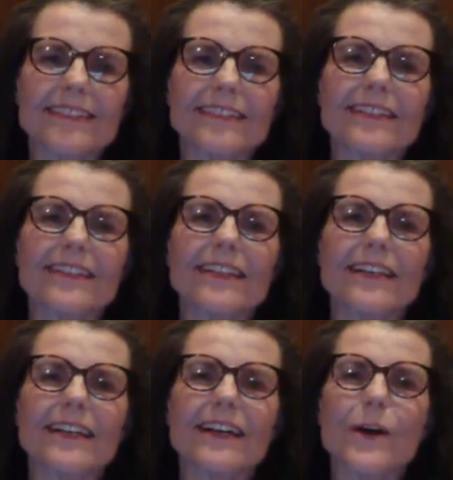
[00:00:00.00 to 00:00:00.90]
I
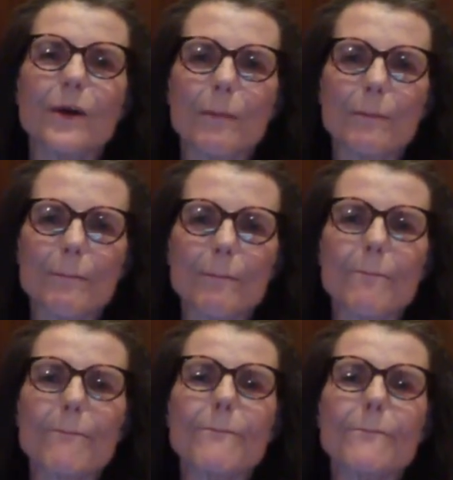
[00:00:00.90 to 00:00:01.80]
recently
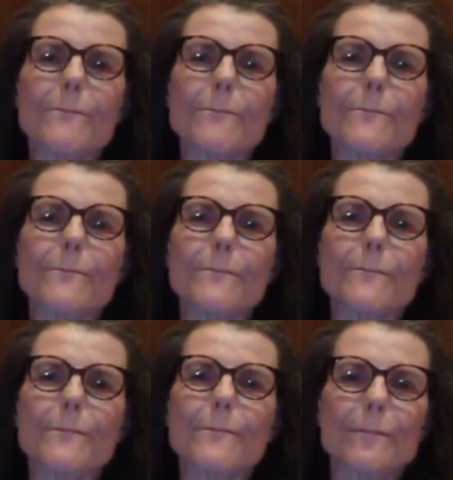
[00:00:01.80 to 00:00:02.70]
heard uh, Nick
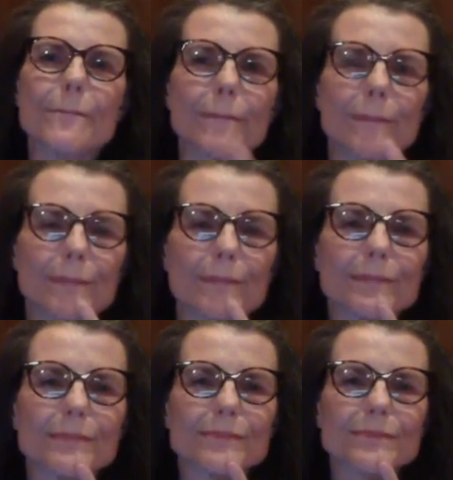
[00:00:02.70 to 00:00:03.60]
Flynn
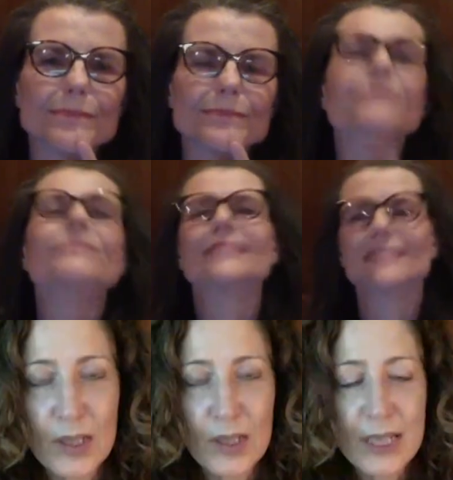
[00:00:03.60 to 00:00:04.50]
in an interview
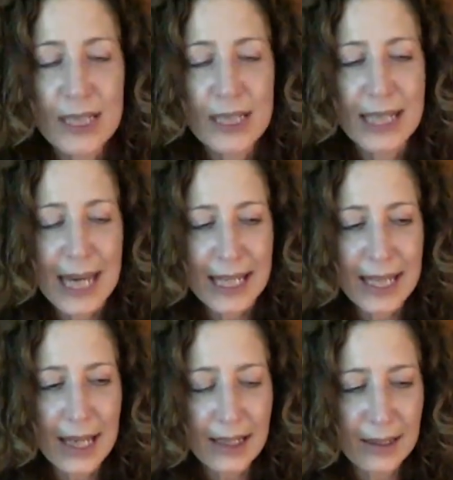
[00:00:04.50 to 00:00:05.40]
say
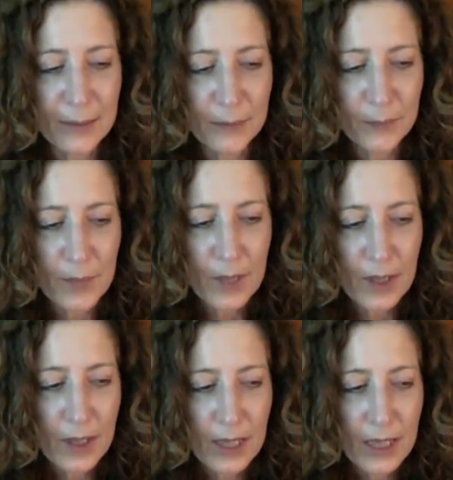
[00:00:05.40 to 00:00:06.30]
that um,
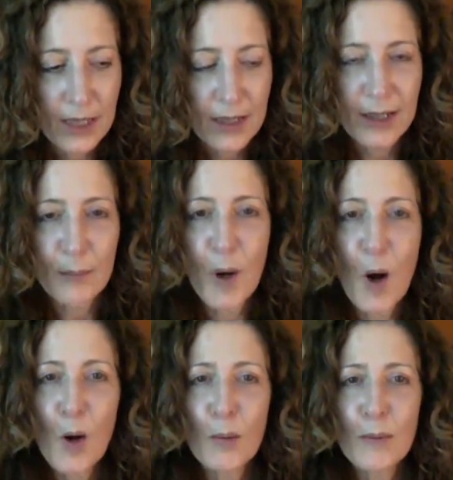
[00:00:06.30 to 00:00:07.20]
the
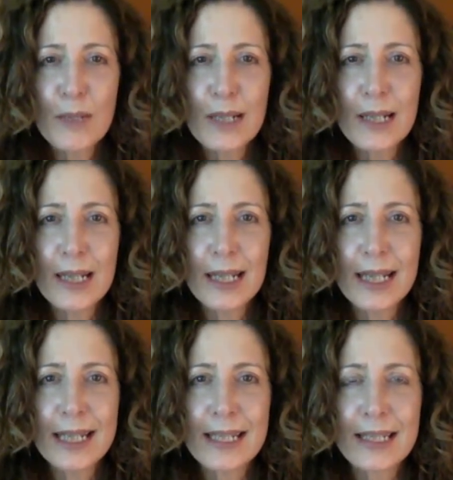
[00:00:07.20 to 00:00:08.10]
poem
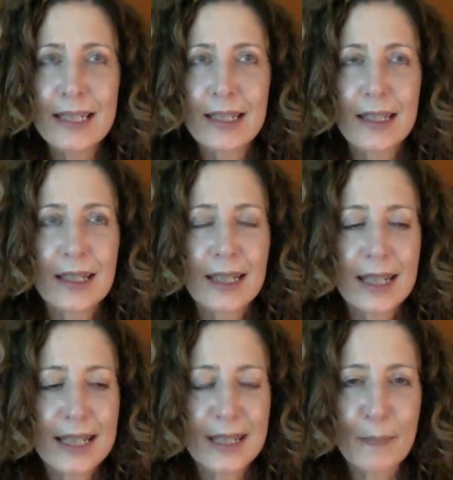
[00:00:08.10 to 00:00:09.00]
is
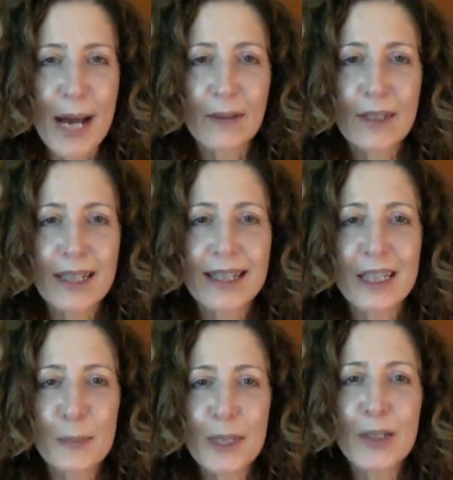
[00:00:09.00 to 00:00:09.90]
is about the
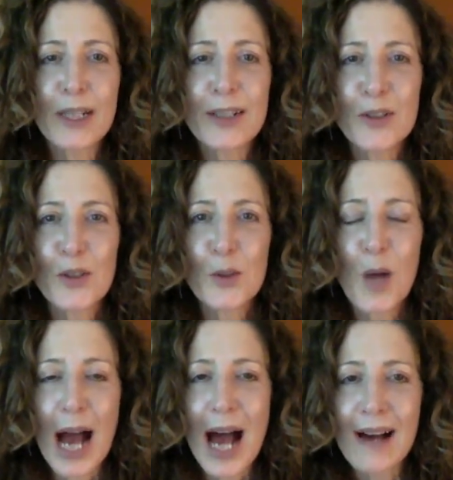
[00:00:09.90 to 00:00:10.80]
experience you
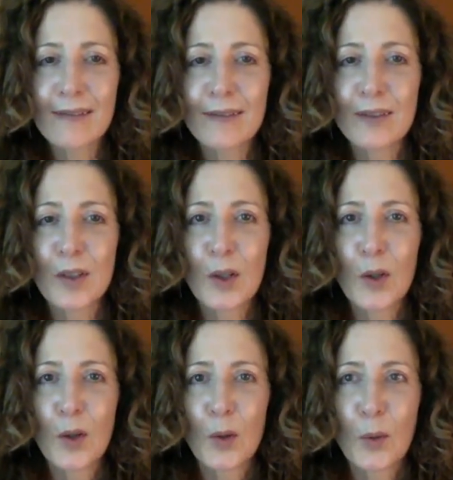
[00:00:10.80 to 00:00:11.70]
have
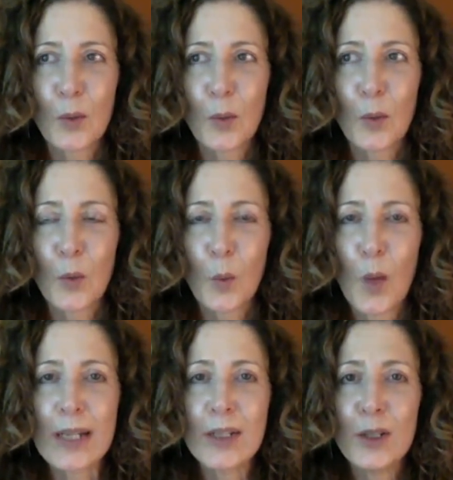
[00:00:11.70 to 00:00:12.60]

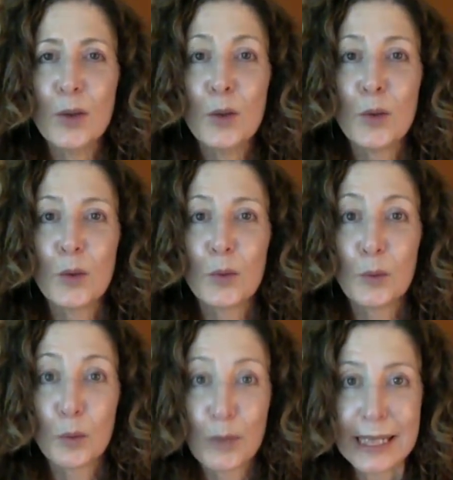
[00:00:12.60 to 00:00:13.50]
when you
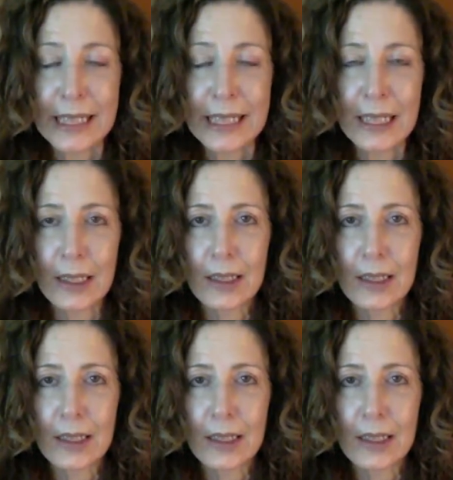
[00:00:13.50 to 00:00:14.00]
read it.